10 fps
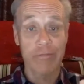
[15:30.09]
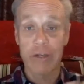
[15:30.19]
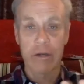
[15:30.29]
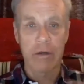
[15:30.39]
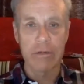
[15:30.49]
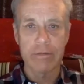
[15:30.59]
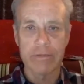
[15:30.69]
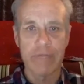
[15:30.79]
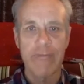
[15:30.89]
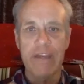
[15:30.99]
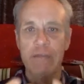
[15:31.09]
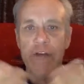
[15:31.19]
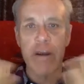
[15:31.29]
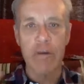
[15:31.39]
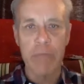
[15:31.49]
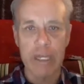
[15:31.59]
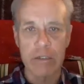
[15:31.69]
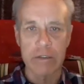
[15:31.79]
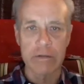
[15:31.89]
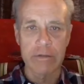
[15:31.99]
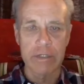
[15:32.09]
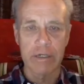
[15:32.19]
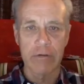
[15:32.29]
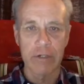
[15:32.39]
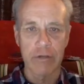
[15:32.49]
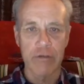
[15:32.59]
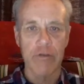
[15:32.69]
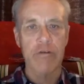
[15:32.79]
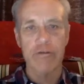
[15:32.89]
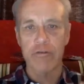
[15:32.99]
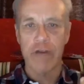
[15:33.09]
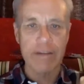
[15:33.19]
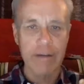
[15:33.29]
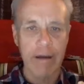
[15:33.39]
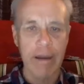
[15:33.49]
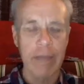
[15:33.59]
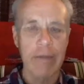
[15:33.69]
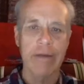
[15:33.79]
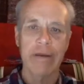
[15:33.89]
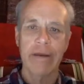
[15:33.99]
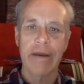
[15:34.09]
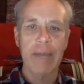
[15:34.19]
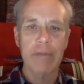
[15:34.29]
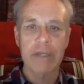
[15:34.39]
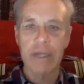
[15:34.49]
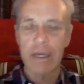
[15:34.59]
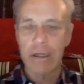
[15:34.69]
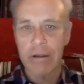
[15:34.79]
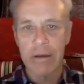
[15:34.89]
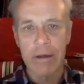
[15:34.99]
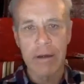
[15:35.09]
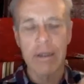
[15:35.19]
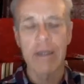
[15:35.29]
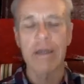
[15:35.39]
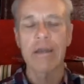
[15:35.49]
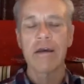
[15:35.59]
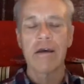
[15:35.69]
you know, of environmental, you know, concerns, dry time and application, and